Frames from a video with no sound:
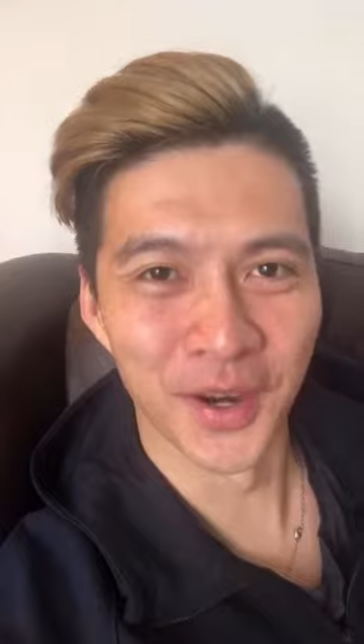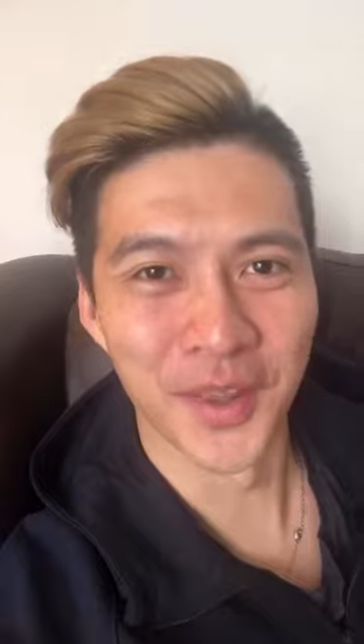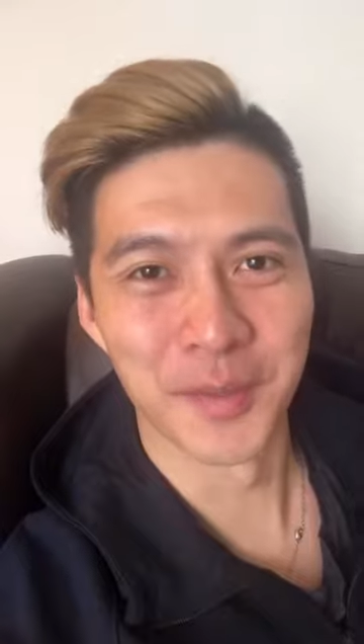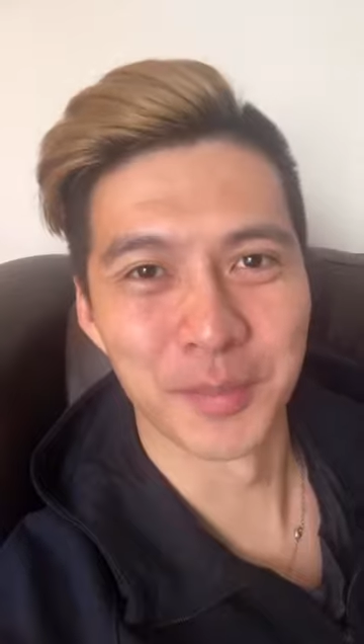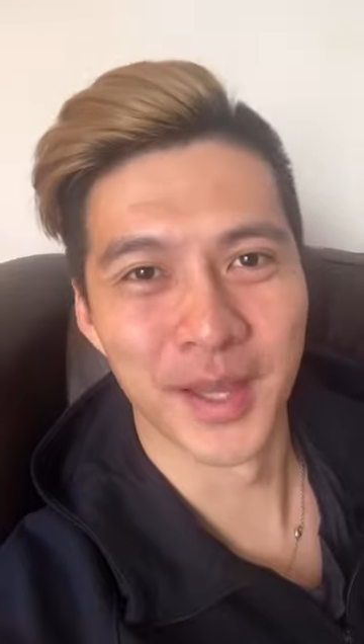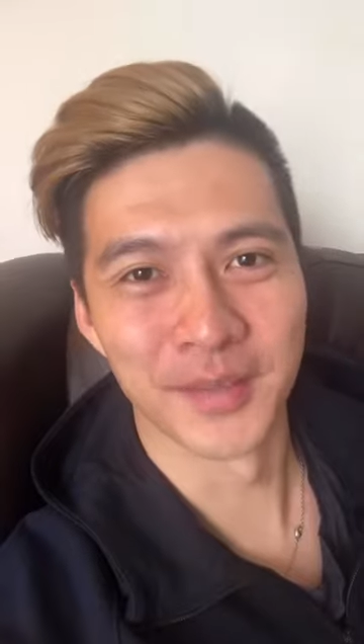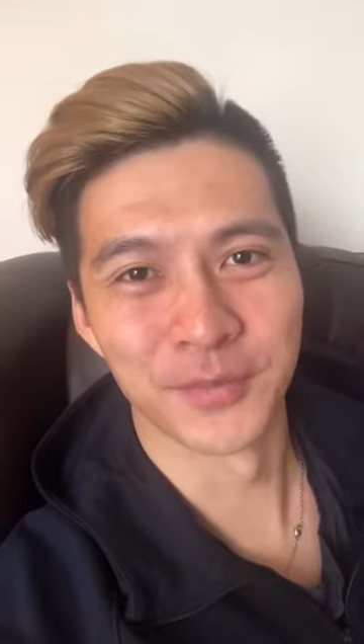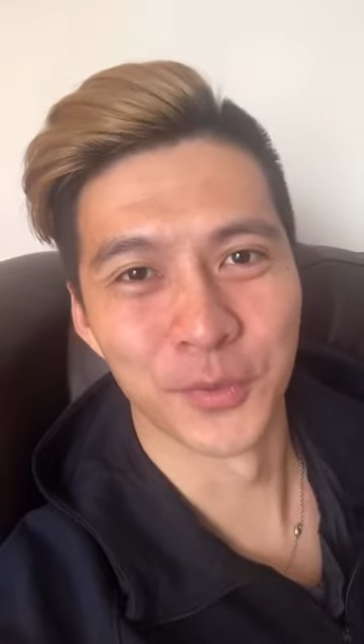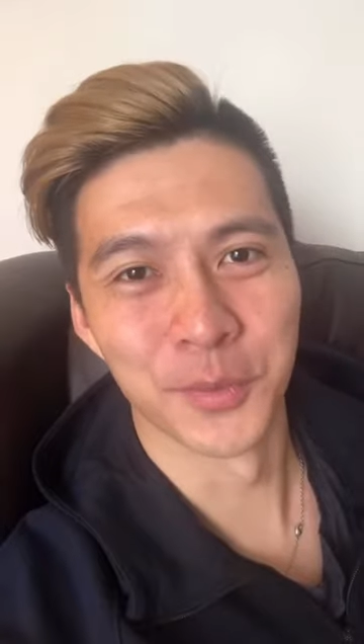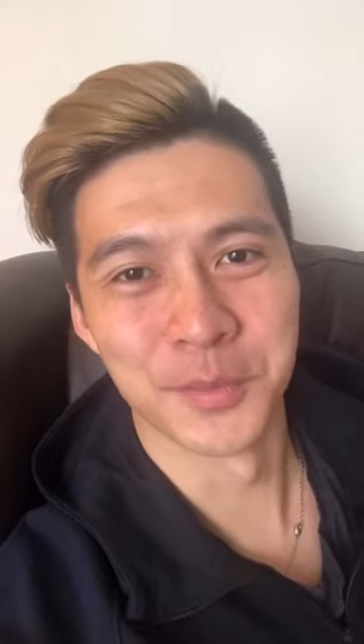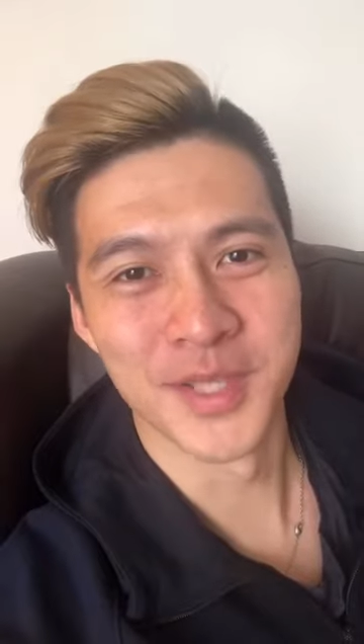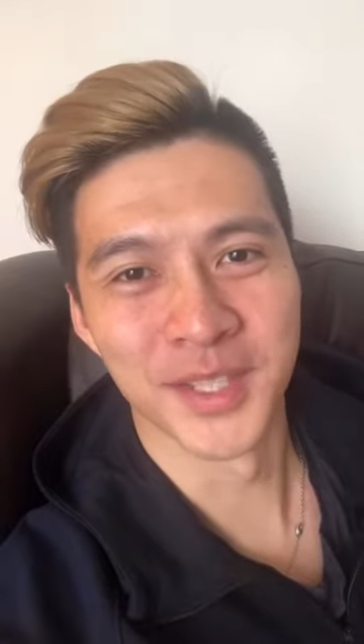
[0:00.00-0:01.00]
other
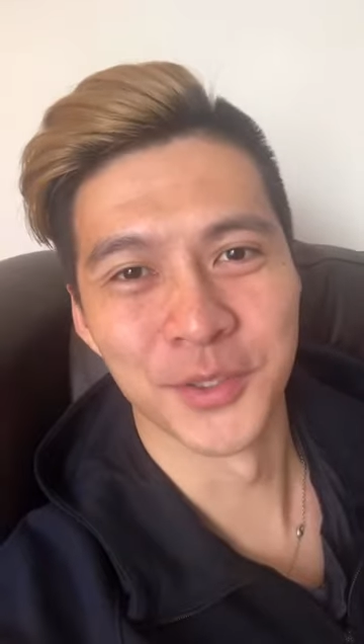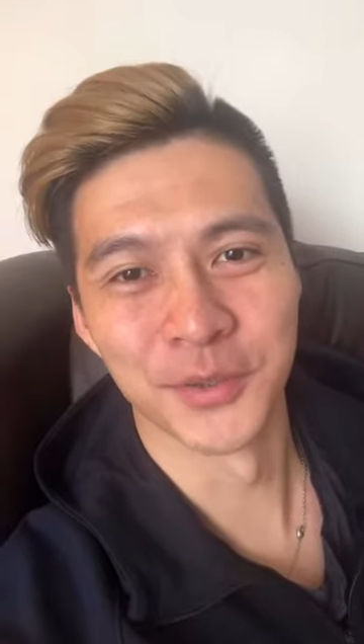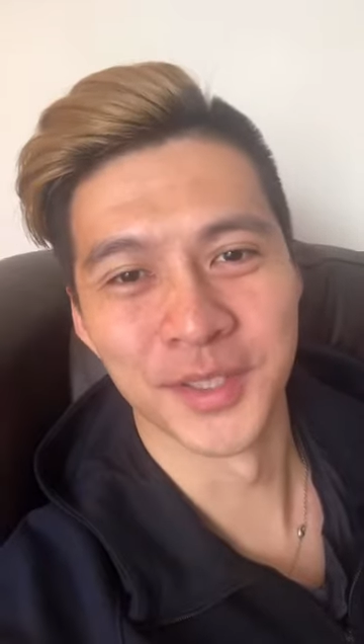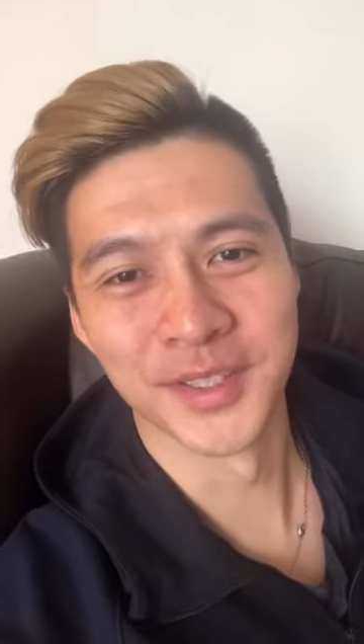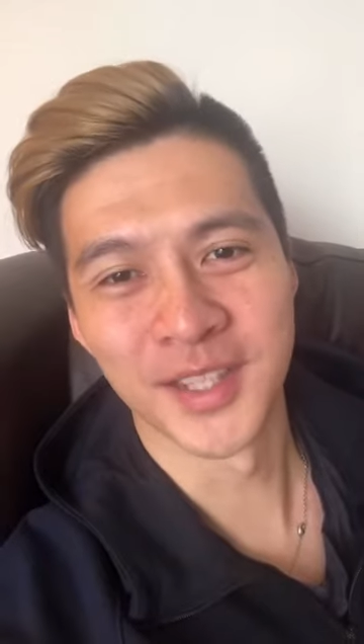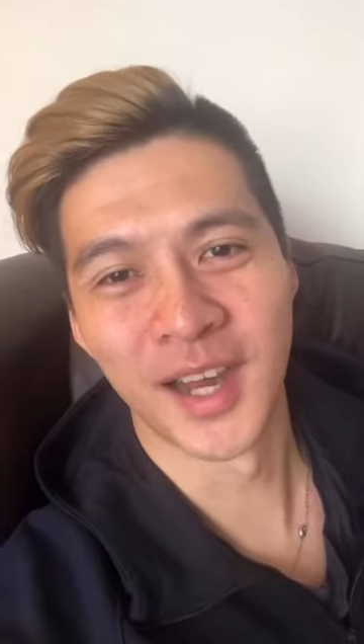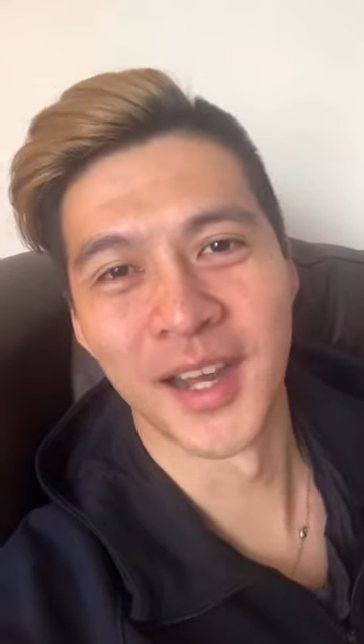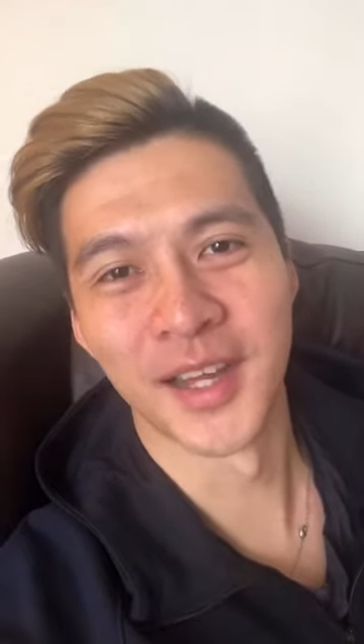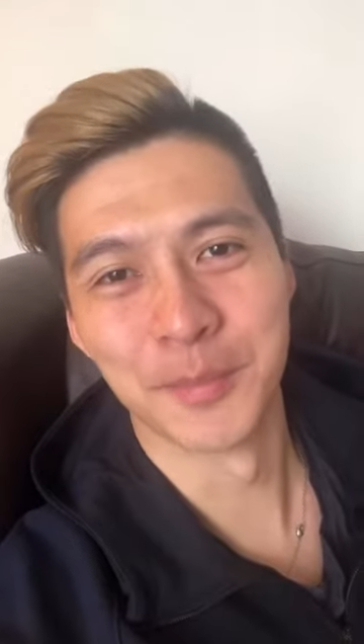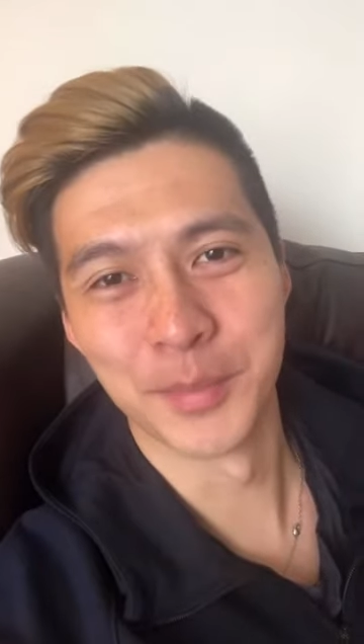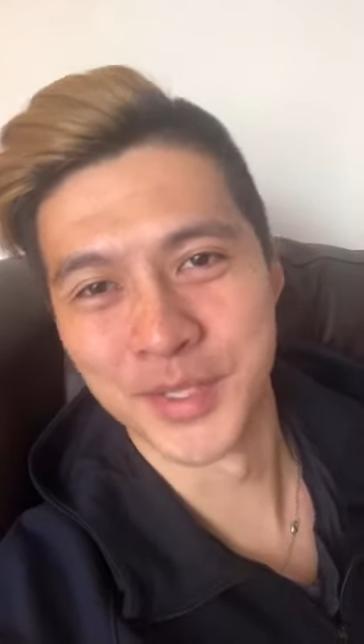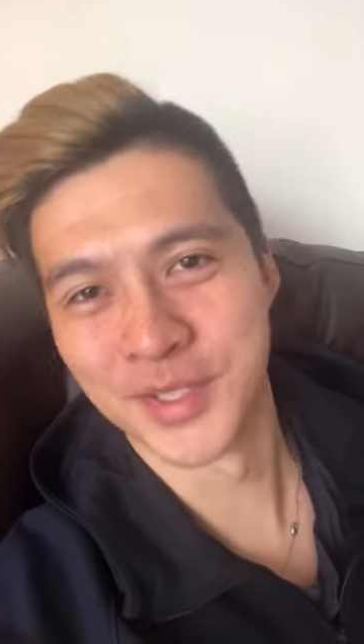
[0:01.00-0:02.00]
platforms, and your
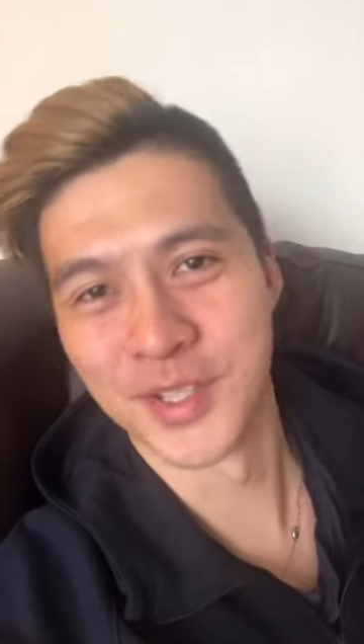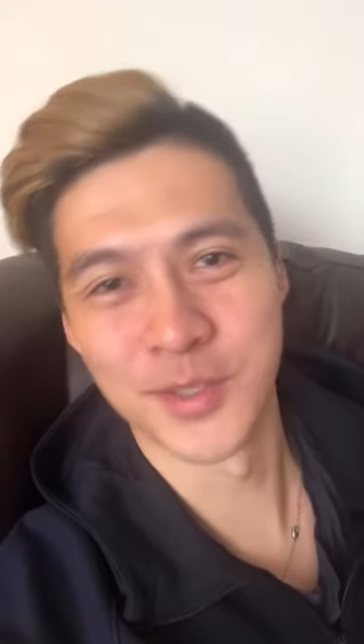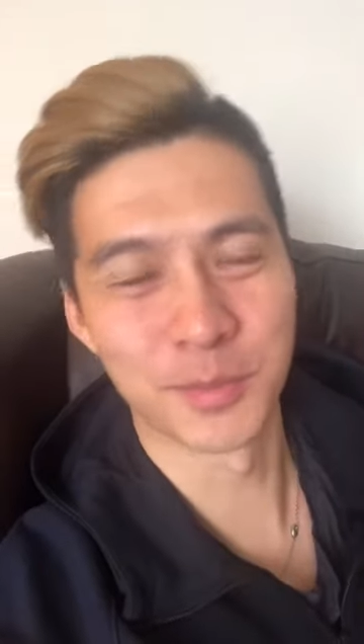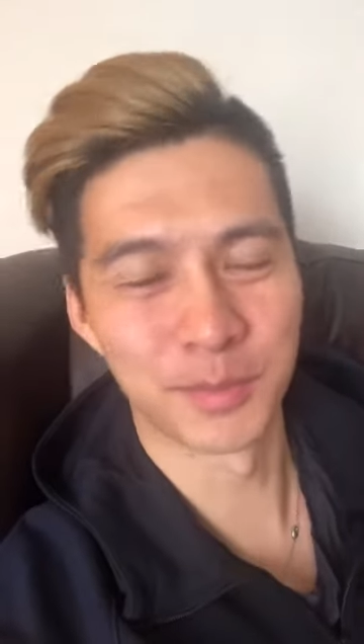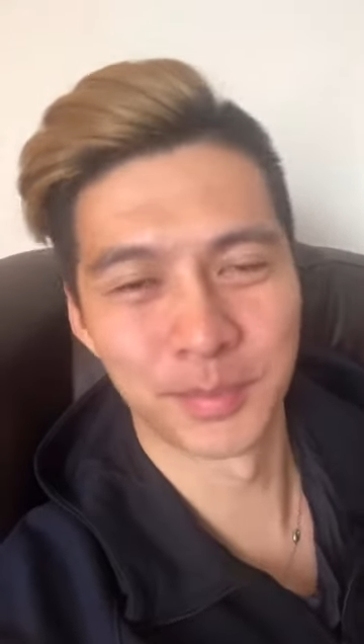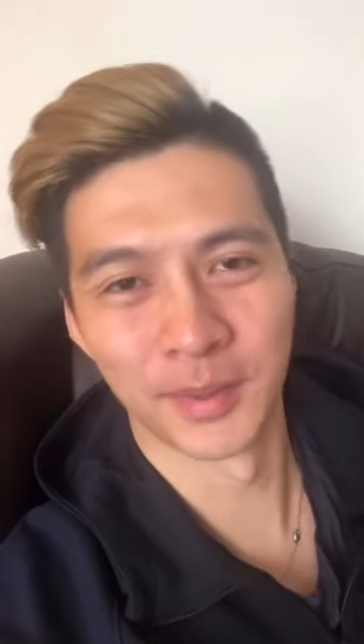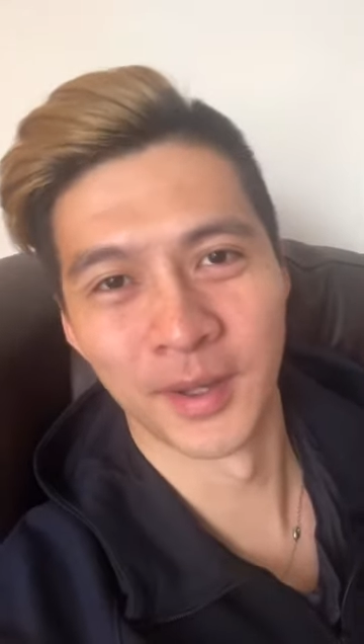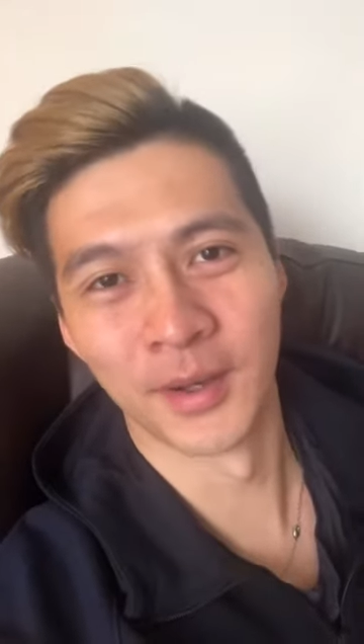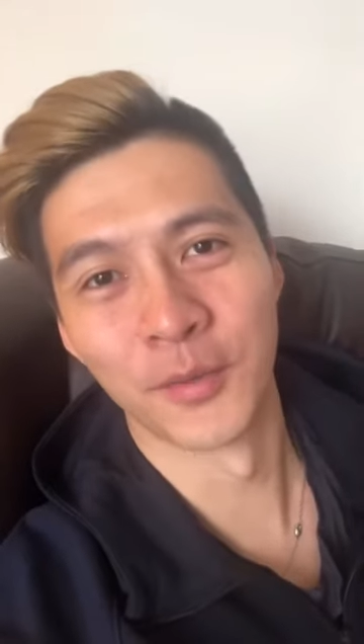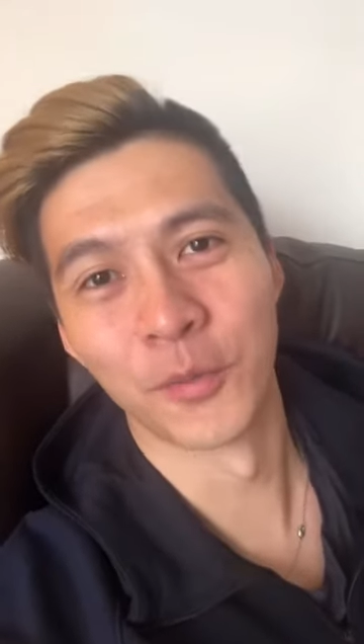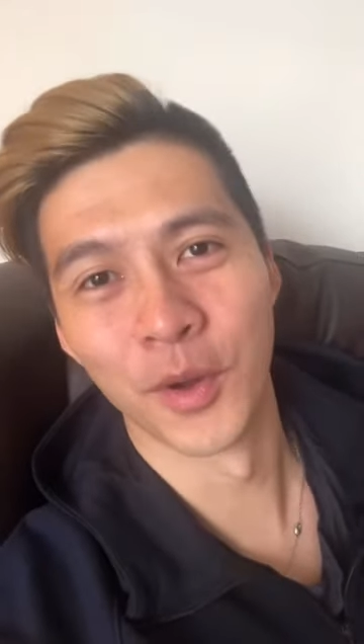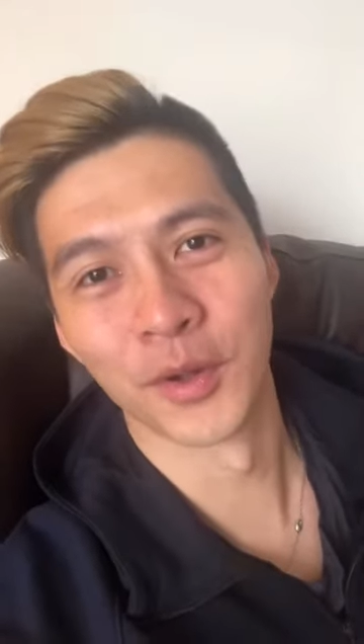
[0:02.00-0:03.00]
entire business
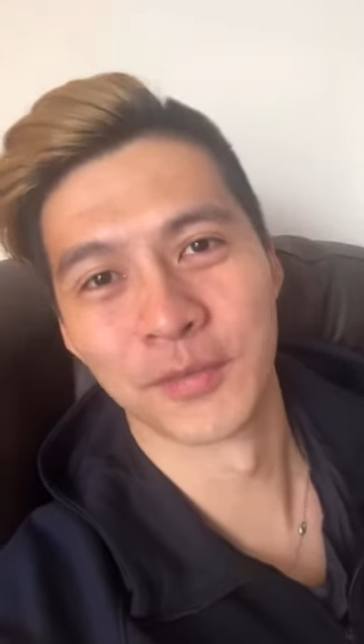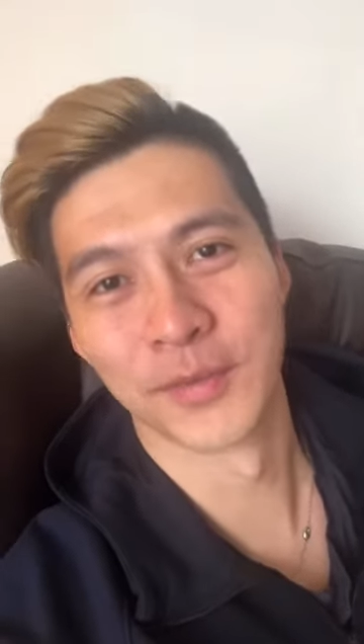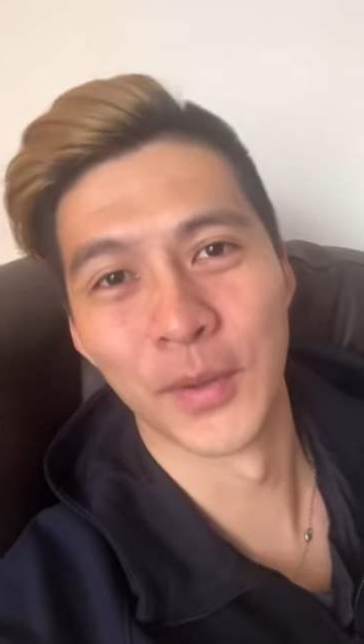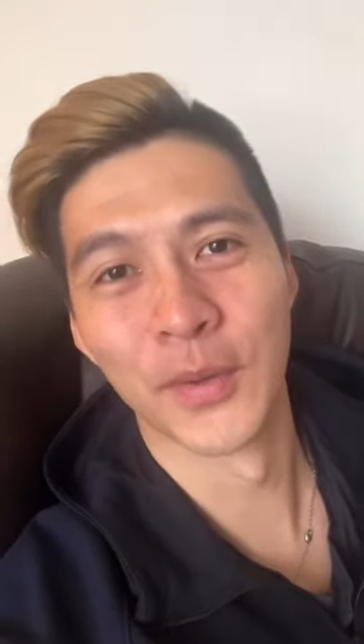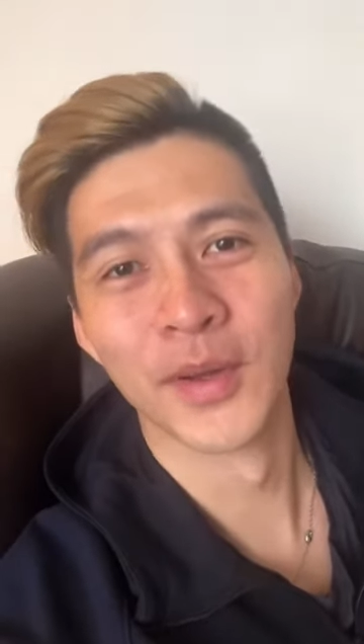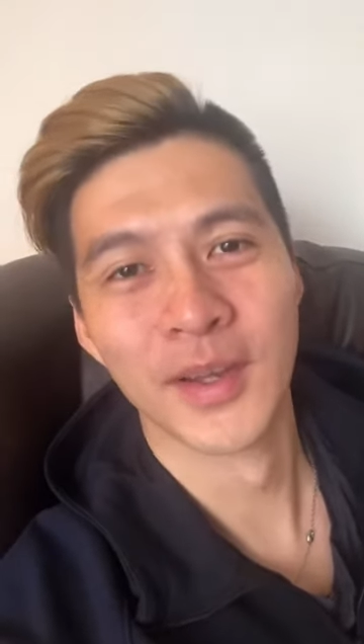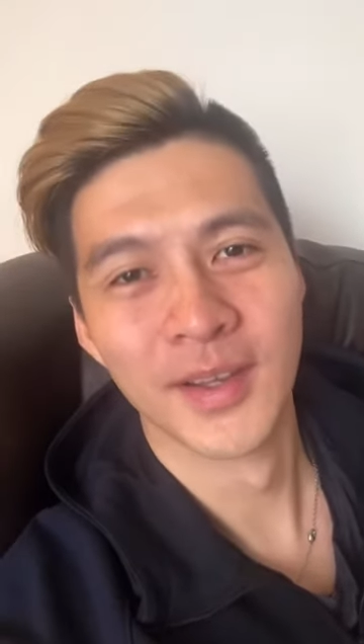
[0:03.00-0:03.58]
workflow,